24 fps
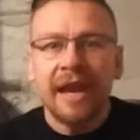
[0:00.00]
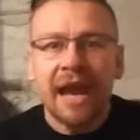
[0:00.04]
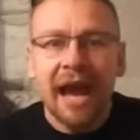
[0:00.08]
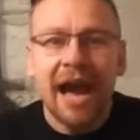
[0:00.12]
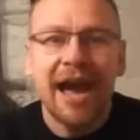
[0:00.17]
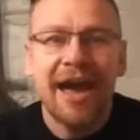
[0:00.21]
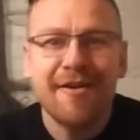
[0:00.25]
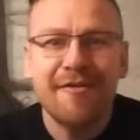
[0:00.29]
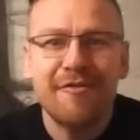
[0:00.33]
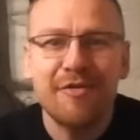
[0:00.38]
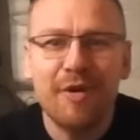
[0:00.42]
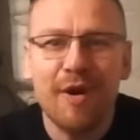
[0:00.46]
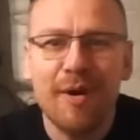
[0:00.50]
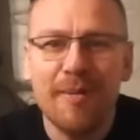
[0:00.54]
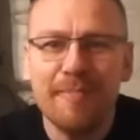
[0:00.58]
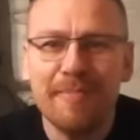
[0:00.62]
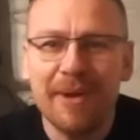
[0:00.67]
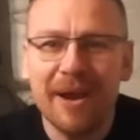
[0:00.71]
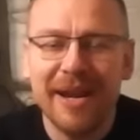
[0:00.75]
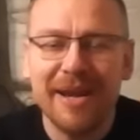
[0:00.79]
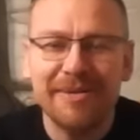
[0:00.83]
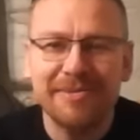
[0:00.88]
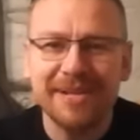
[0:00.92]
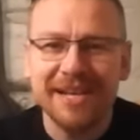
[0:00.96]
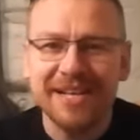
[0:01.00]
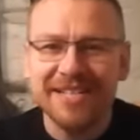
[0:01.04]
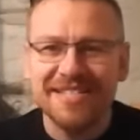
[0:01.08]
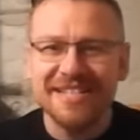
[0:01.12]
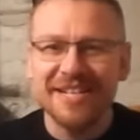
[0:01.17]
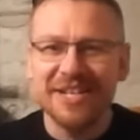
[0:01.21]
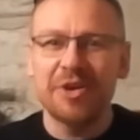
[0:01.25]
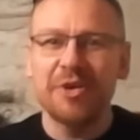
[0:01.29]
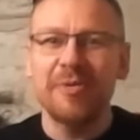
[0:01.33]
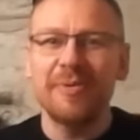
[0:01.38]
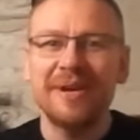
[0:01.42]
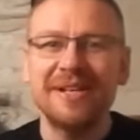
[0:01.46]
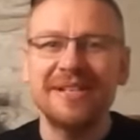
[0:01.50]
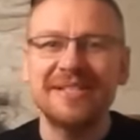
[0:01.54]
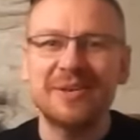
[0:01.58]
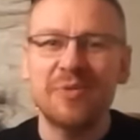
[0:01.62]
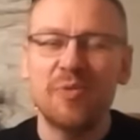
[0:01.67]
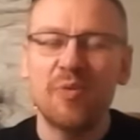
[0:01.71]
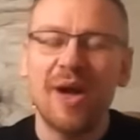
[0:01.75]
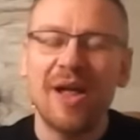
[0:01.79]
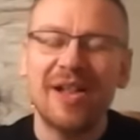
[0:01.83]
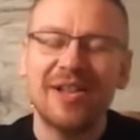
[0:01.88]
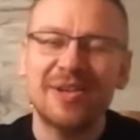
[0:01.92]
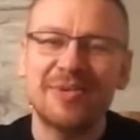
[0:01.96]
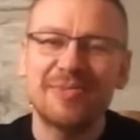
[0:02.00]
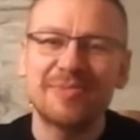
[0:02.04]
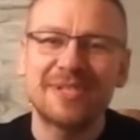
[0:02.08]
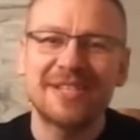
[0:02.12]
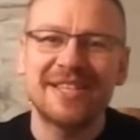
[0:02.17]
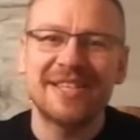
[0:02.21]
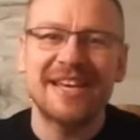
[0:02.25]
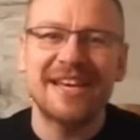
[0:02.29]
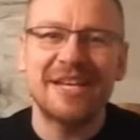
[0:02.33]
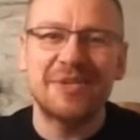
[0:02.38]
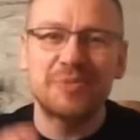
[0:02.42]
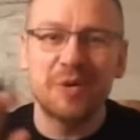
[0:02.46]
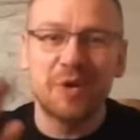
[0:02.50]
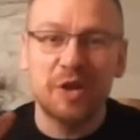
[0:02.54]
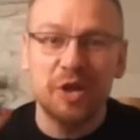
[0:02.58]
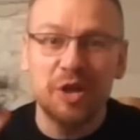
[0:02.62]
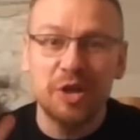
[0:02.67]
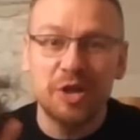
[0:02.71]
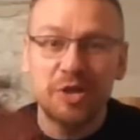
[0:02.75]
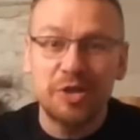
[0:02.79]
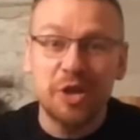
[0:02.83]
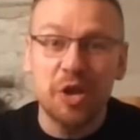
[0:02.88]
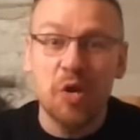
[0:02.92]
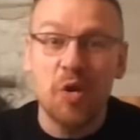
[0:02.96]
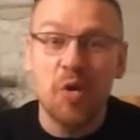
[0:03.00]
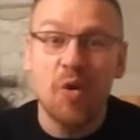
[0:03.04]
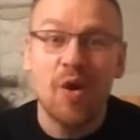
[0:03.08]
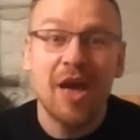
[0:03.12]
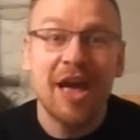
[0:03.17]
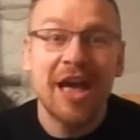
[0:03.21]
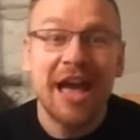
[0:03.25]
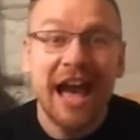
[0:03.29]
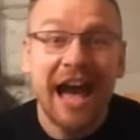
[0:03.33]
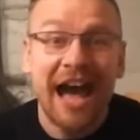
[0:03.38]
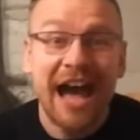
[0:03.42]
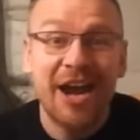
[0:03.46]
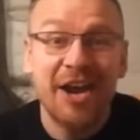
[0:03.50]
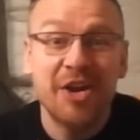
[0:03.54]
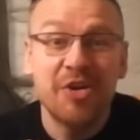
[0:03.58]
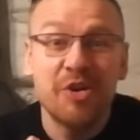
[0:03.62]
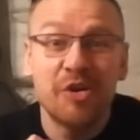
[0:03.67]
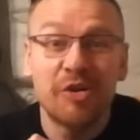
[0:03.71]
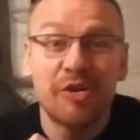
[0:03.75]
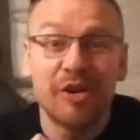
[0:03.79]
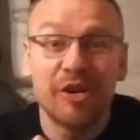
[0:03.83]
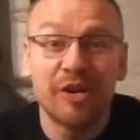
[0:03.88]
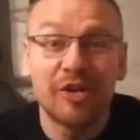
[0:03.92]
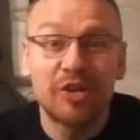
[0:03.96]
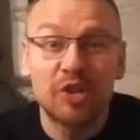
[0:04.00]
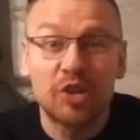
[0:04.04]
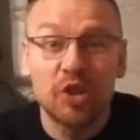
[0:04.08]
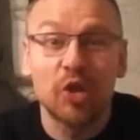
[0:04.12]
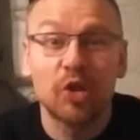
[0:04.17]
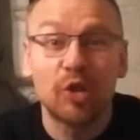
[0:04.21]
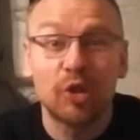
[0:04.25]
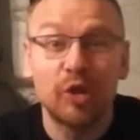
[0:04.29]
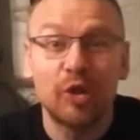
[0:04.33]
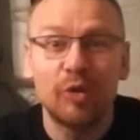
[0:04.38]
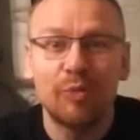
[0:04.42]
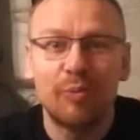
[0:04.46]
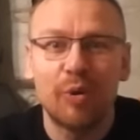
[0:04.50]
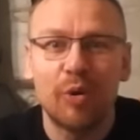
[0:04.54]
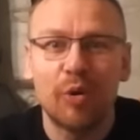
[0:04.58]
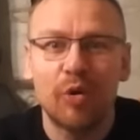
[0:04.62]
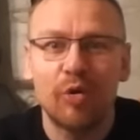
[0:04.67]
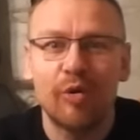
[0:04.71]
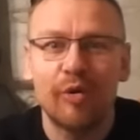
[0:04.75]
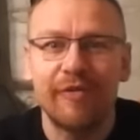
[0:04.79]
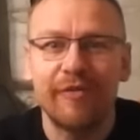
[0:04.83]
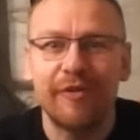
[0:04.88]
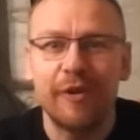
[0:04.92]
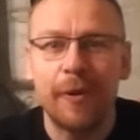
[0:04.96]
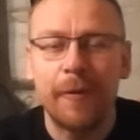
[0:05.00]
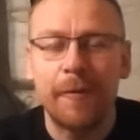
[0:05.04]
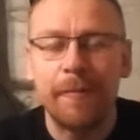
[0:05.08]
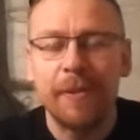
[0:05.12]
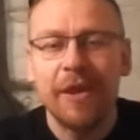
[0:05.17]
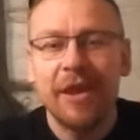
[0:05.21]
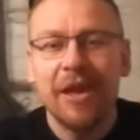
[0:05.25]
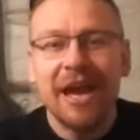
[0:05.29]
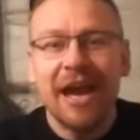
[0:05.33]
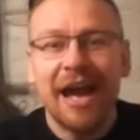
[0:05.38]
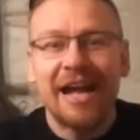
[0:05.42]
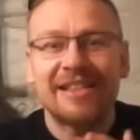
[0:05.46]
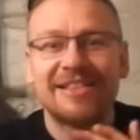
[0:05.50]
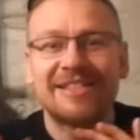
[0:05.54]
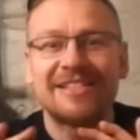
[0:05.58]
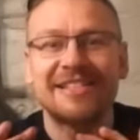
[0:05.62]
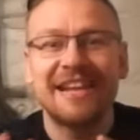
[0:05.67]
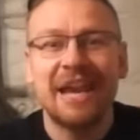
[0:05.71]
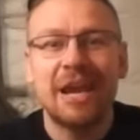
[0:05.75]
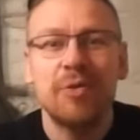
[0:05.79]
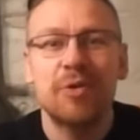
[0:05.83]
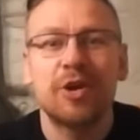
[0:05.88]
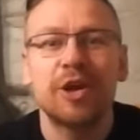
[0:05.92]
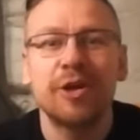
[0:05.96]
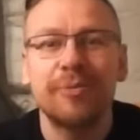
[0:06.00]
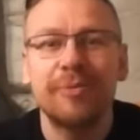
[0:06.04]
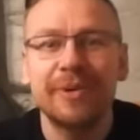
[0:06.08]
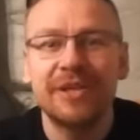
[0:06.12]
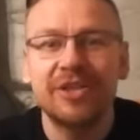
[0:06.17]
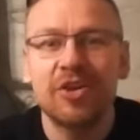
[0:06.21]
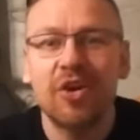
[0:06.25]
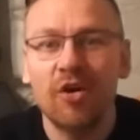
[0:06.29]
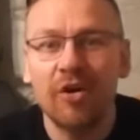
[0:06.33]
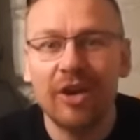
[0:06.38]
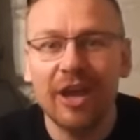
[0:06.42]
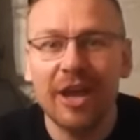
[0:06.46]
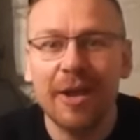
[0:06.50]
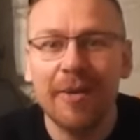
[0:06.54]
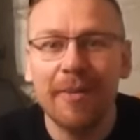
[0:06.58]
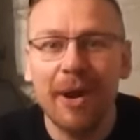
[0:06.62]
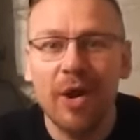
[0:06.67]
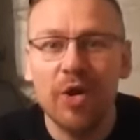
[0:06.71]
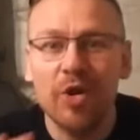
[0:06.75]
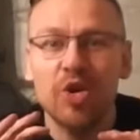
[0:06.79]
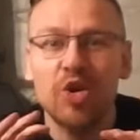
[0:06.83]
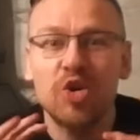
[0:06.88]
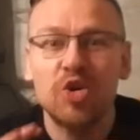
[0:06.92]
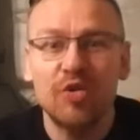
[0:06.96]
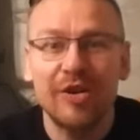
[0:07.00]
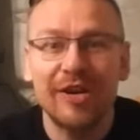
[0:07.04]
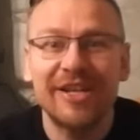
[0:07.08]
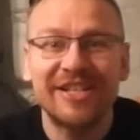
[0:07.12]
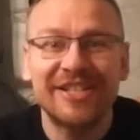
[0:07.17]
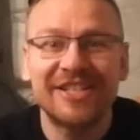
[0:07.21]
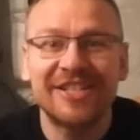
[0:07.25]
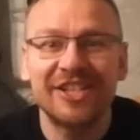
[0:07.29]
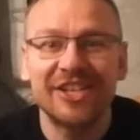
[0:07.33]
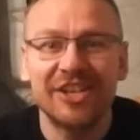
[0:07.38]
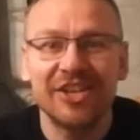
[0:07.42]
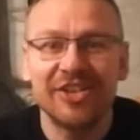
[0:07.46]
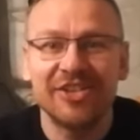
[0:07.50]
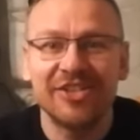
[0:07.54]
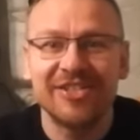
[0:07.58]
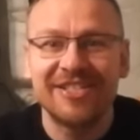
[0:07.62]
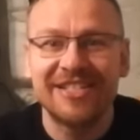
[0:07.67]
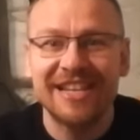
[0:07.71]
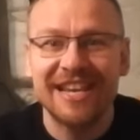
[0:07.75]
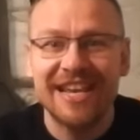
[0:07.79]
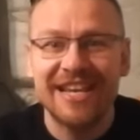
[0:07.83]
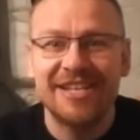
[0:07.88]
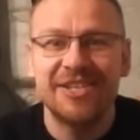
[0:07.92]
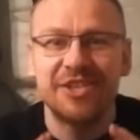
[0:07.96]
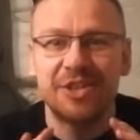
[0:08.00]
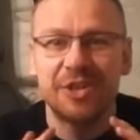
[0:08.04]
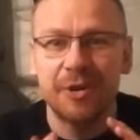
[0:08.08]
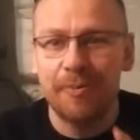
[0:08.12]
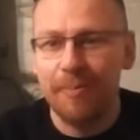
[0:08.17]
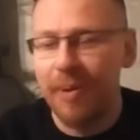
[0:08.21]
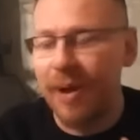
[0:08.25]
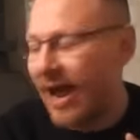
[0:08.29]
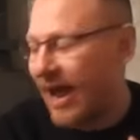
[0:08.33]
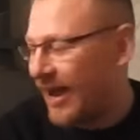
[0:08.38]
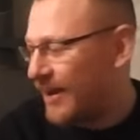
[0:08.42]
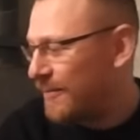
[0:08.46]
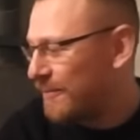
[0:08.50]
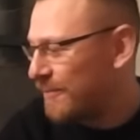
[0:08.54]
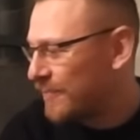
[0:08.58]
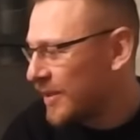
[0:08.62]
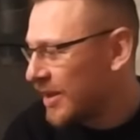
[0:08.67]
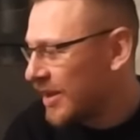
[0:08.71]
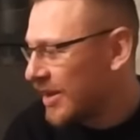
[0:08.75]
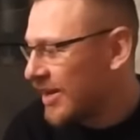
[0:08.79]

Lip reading: Hi everyone, my name's Anthony Cummins and welcome to this. We're going to do another Tuttle book review. And today we're going to be talking about Christians in Japan.